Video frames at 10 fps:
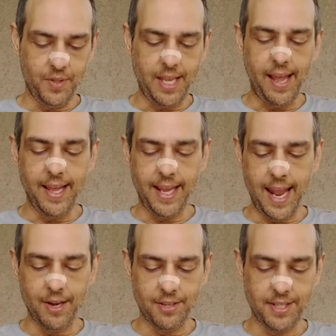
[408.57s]
Talia
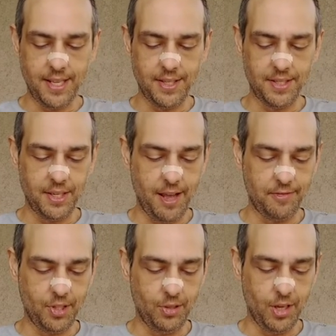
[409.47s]
gained her senses
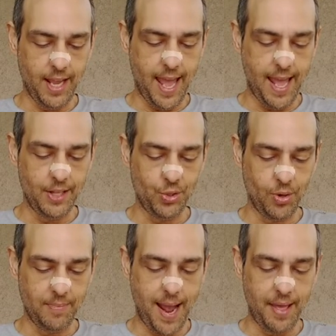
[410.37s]
enough to look ahead
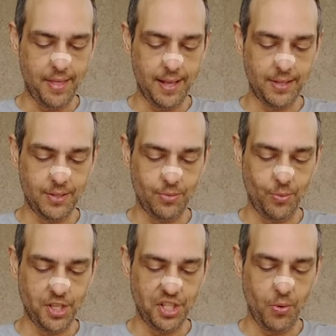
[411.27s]
toward Mathis
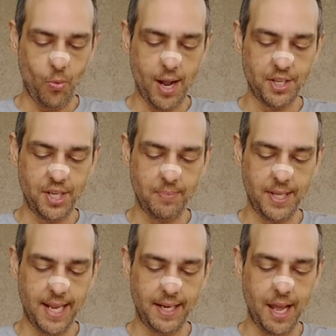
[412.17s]
when she watched him
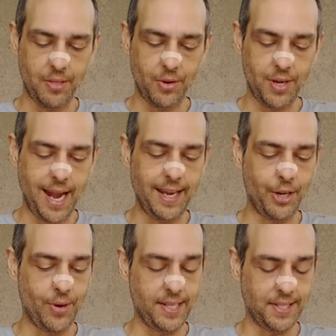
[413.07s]
take another
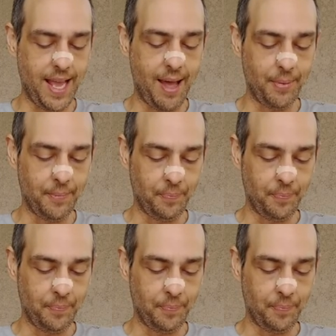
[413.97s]
90-degree step.